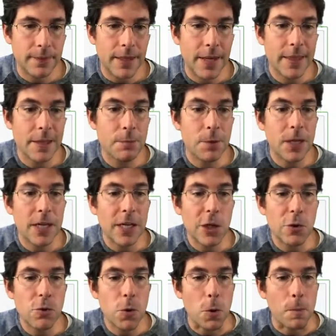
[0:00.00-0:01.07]
And then we're going to
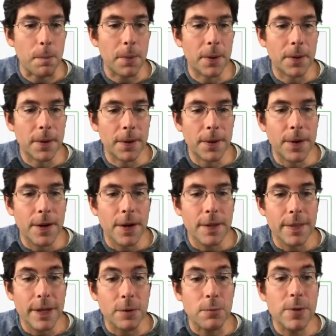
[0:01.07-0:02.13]
group
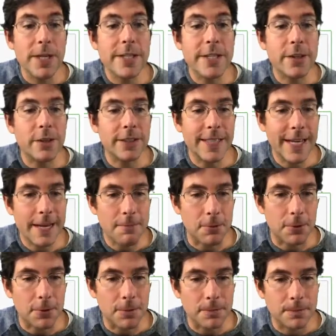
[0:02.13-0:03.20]
the original
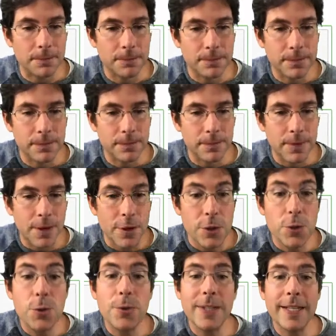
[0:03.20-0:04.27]
table
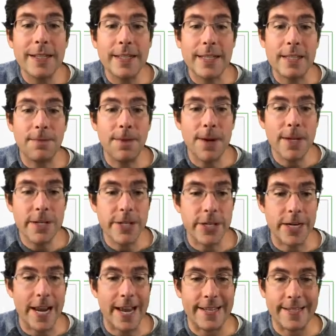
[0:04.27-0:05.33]
using this
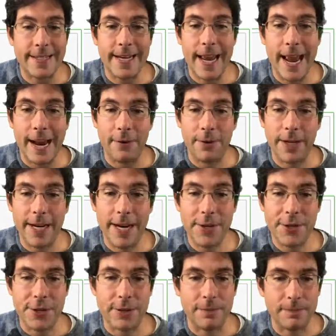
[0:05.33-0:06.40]
function as an
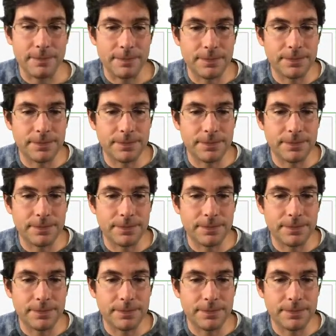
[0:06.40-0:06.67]
aggregation,